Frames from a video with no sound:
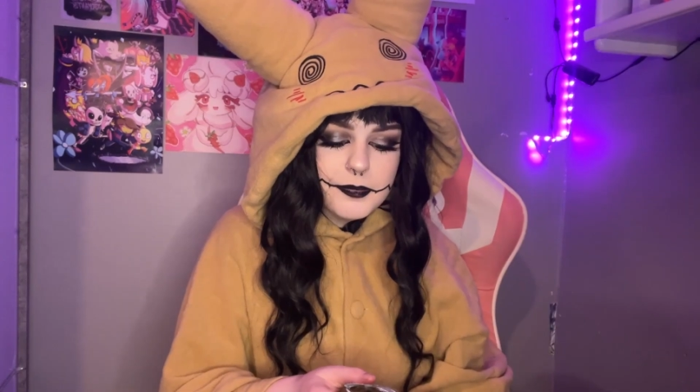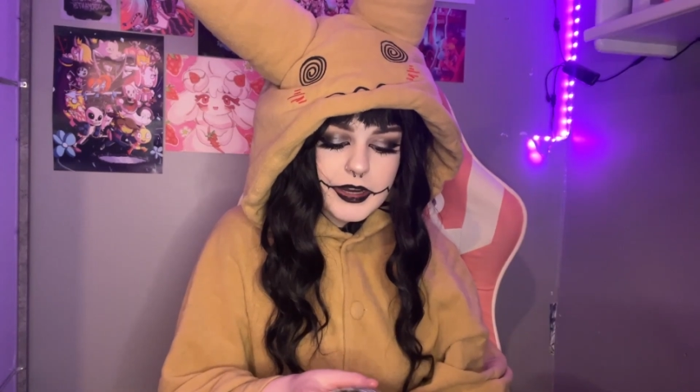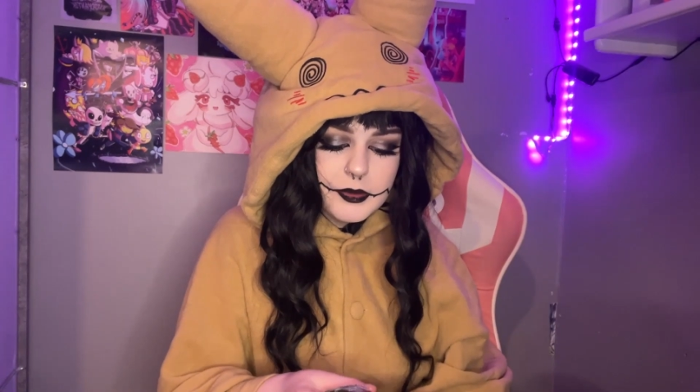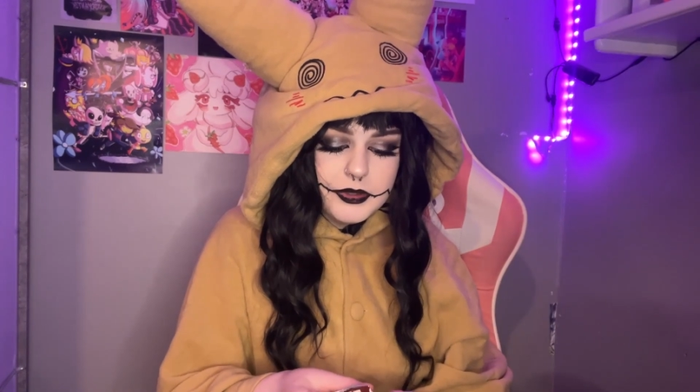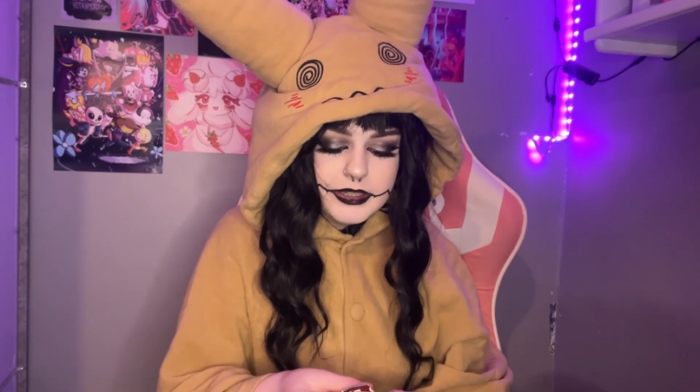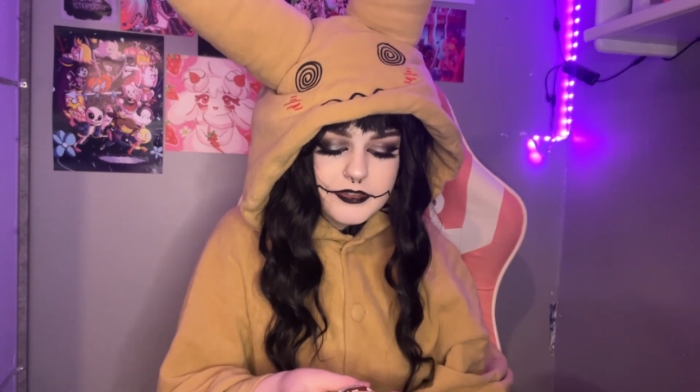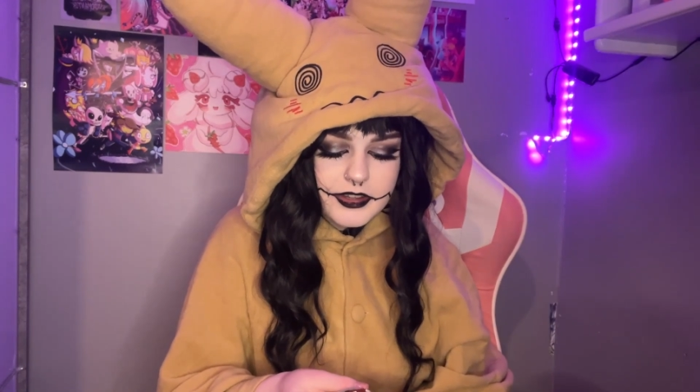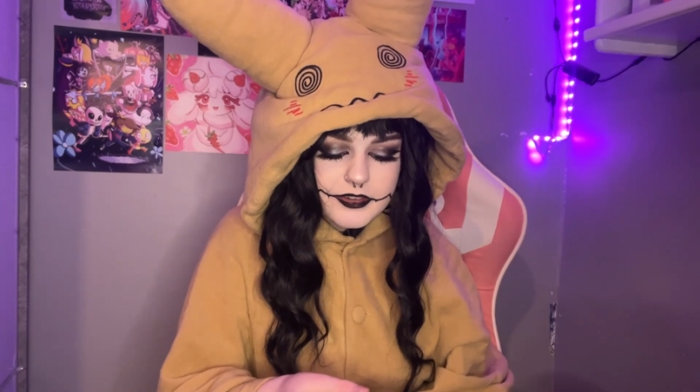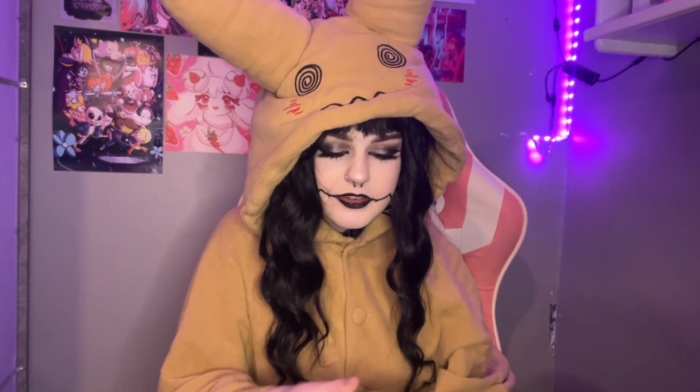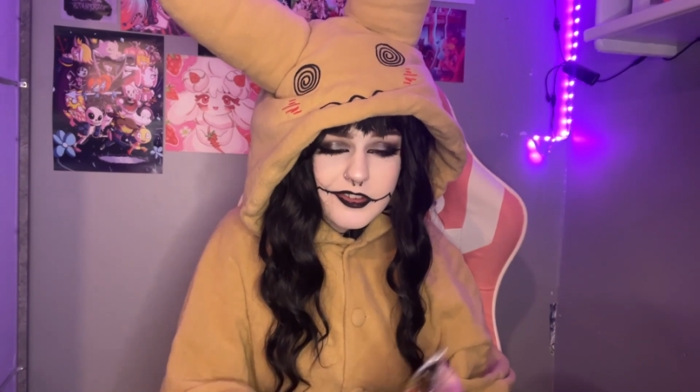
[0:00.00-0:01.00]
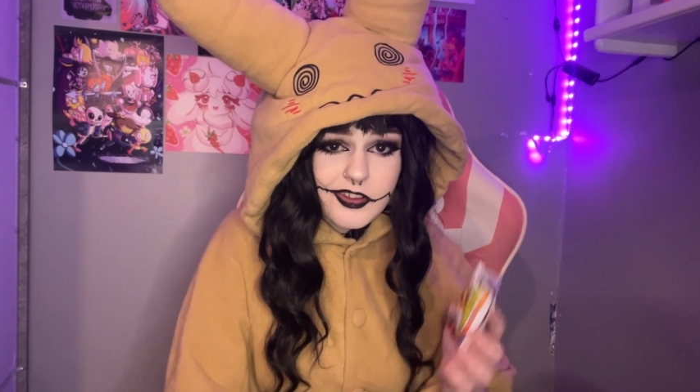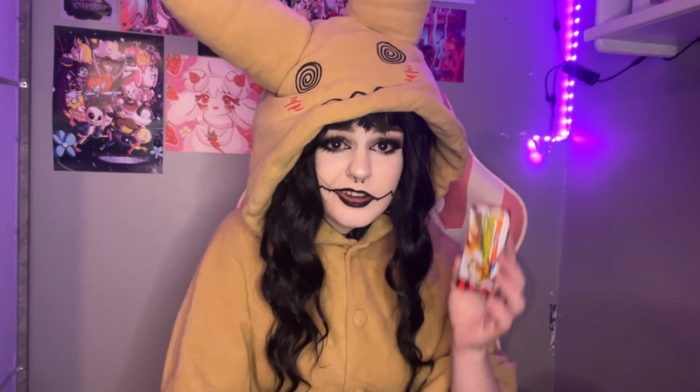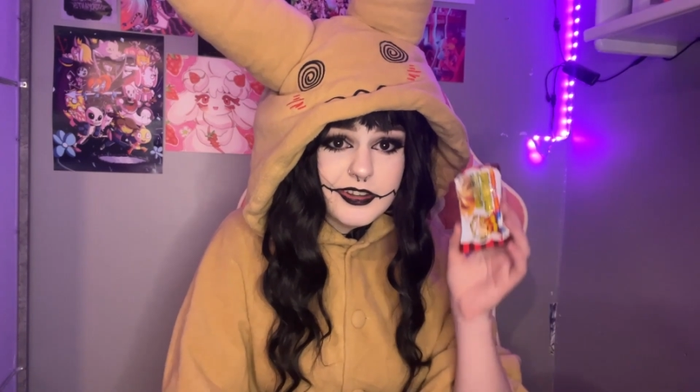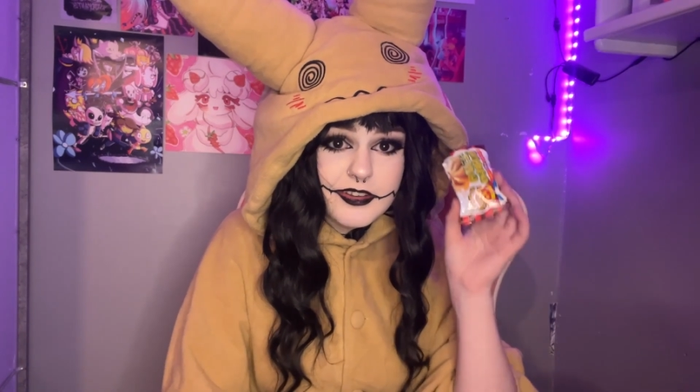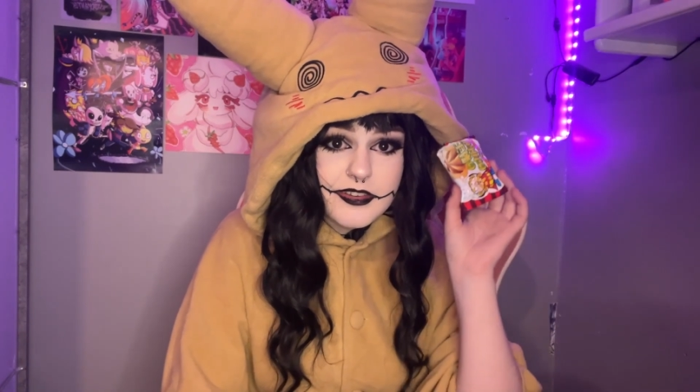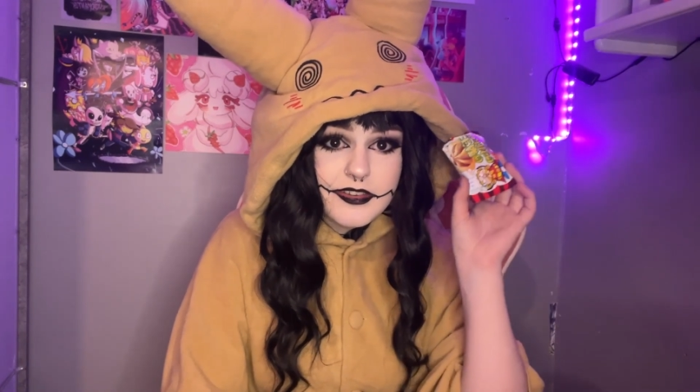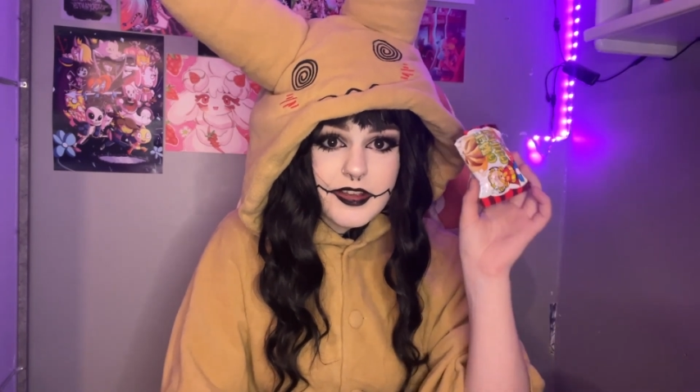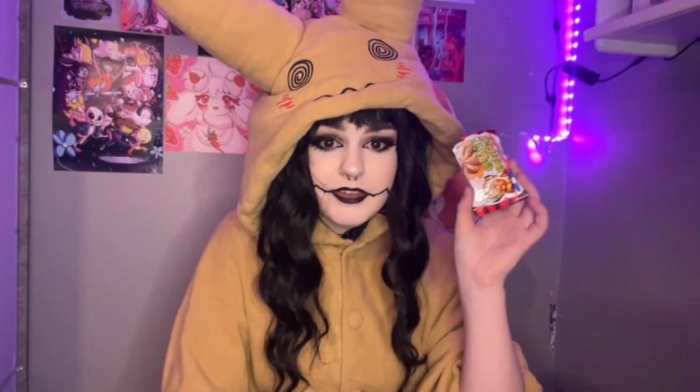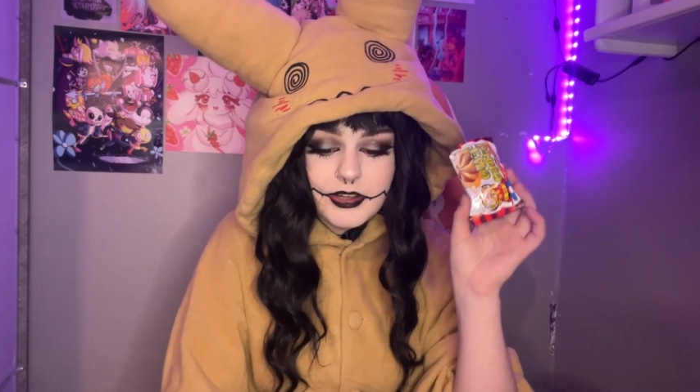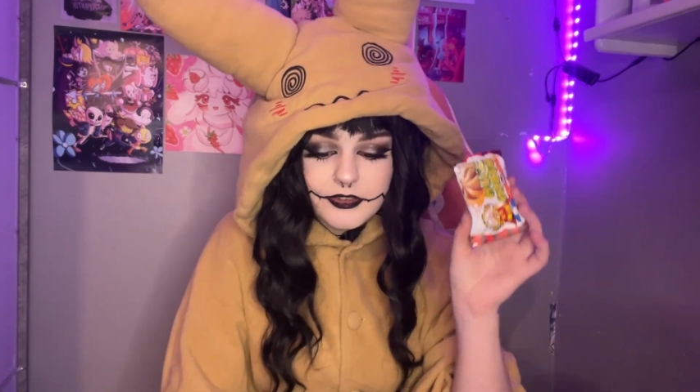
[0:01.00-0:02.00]
But I would give this a solid
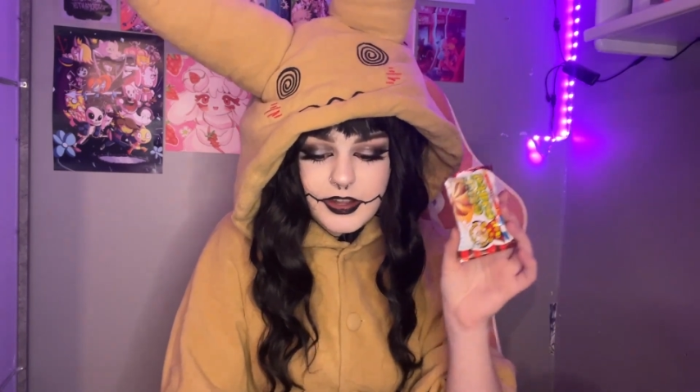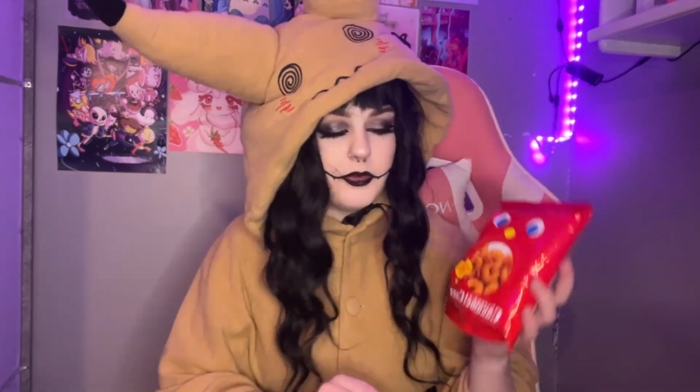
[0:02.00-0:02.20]
7 out of 10.